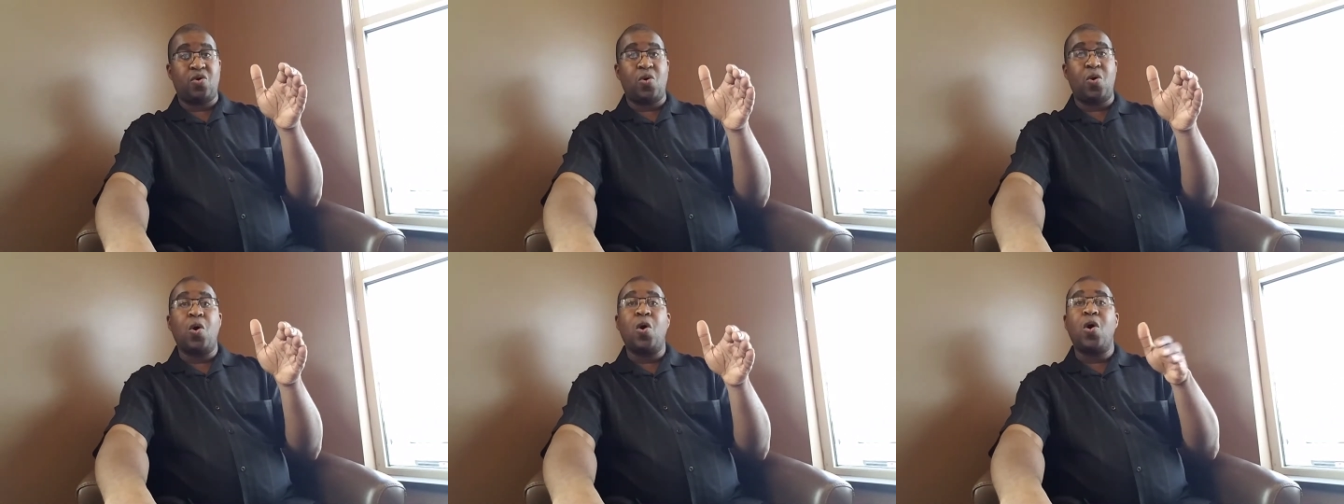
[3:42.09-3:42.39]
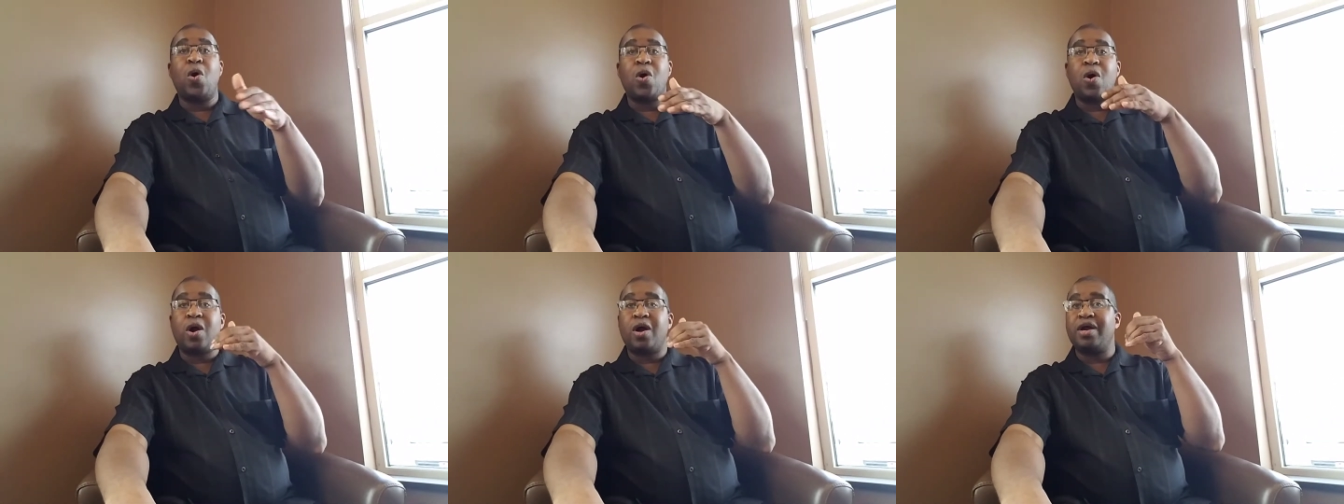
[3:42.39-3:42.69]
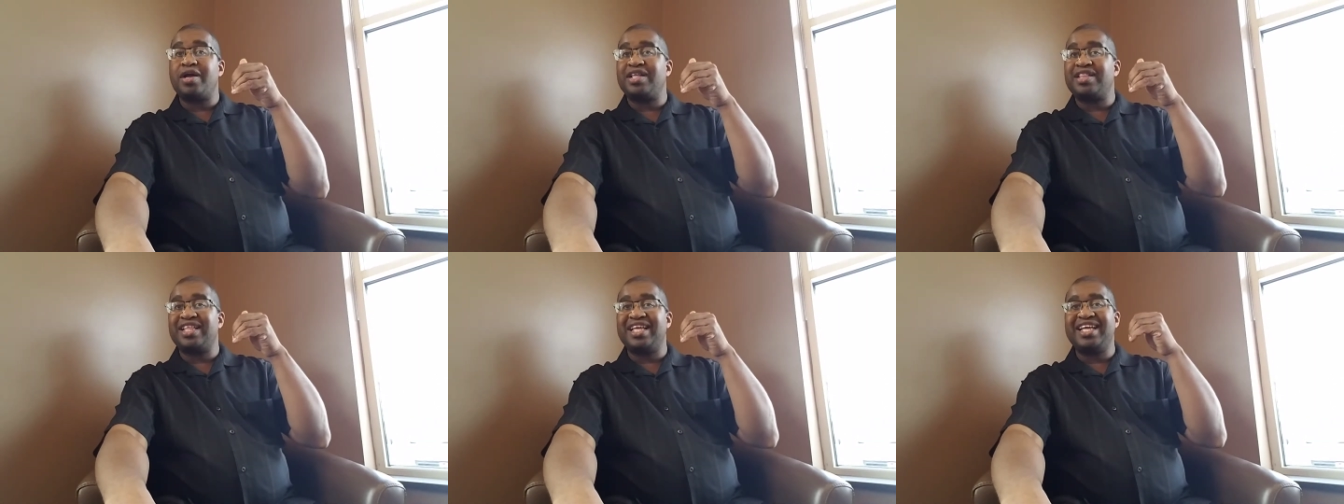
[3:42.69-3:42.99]

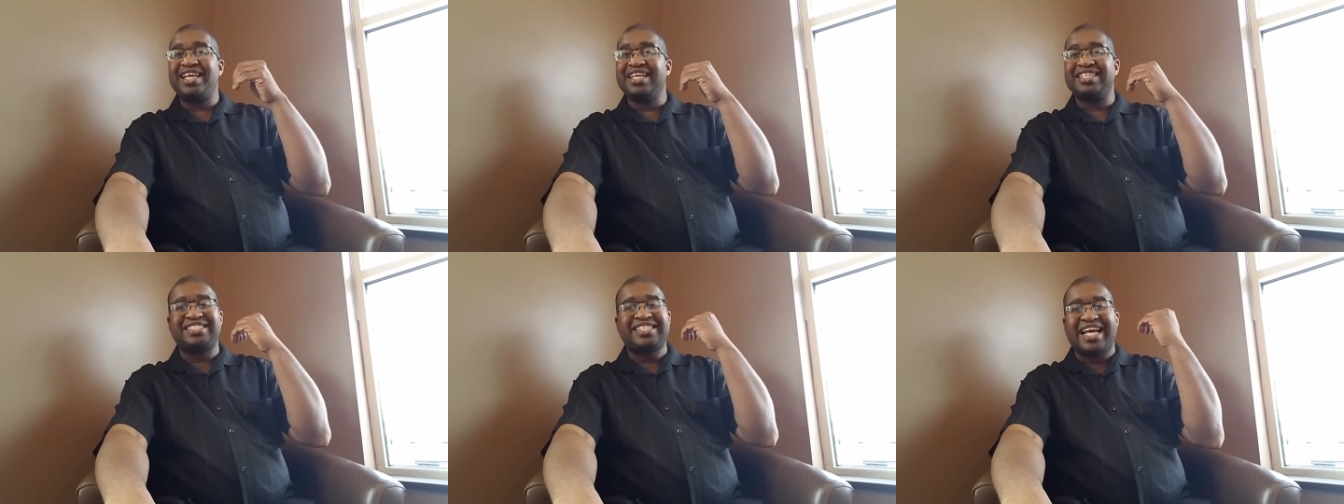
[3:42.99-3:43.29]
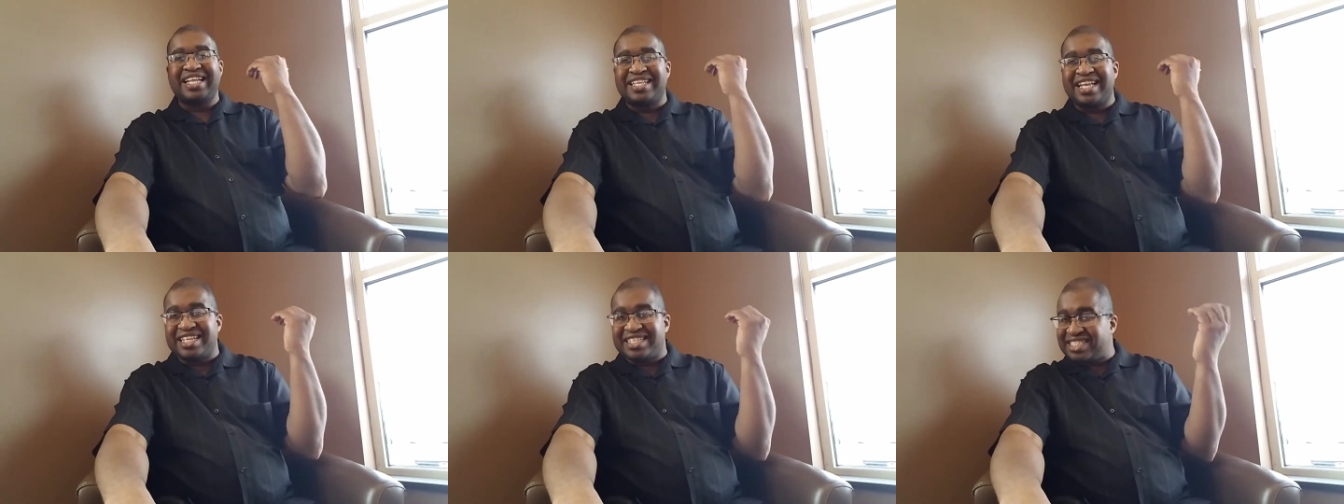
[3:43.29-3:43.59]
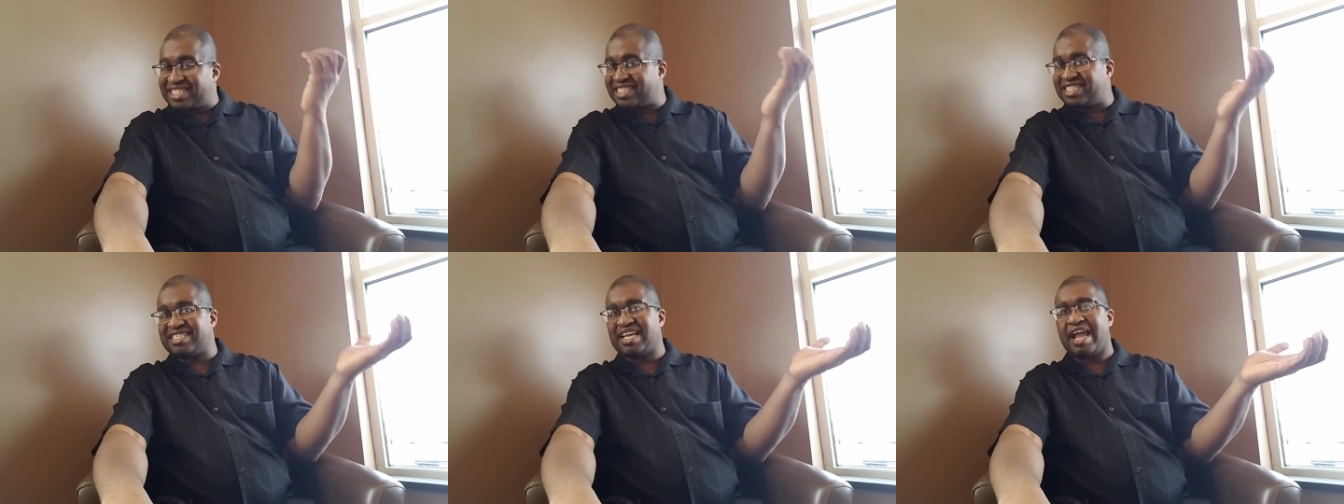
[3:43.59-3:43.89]
Or is that the
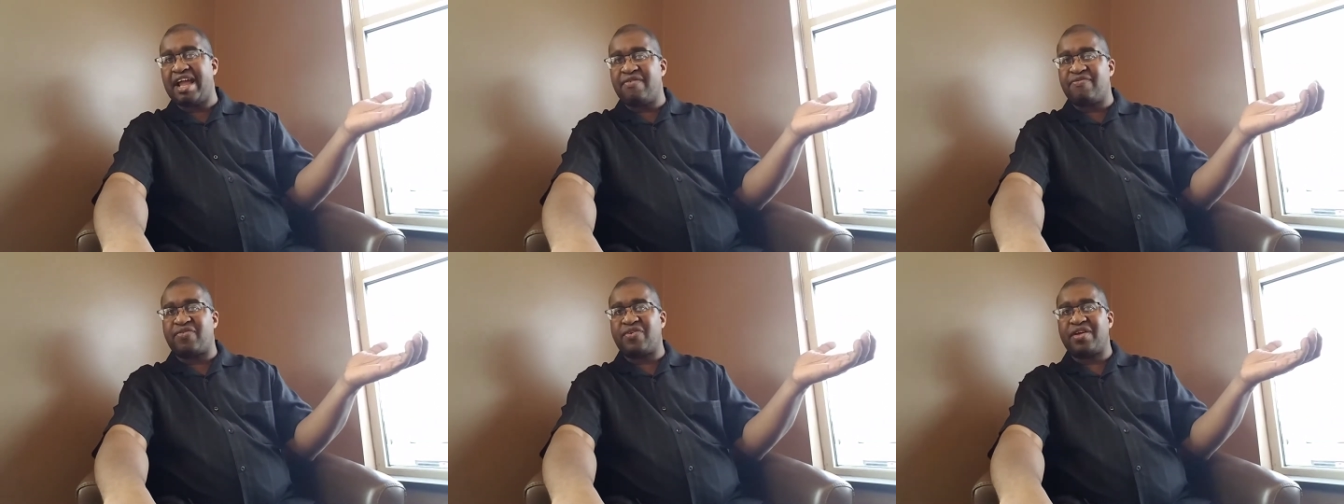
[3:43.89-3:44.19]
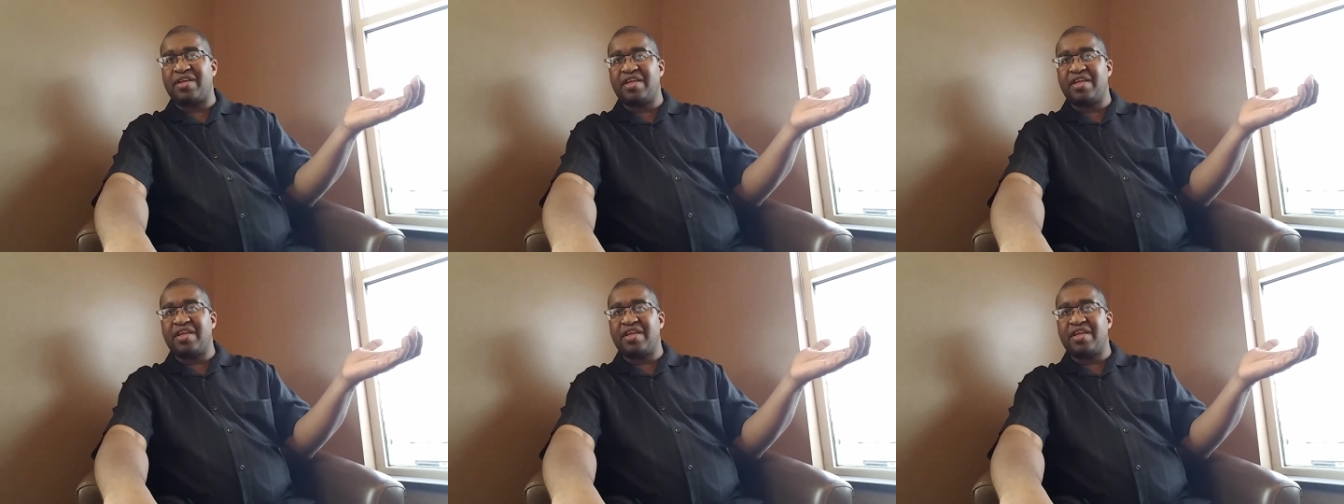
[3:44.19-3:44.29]
safe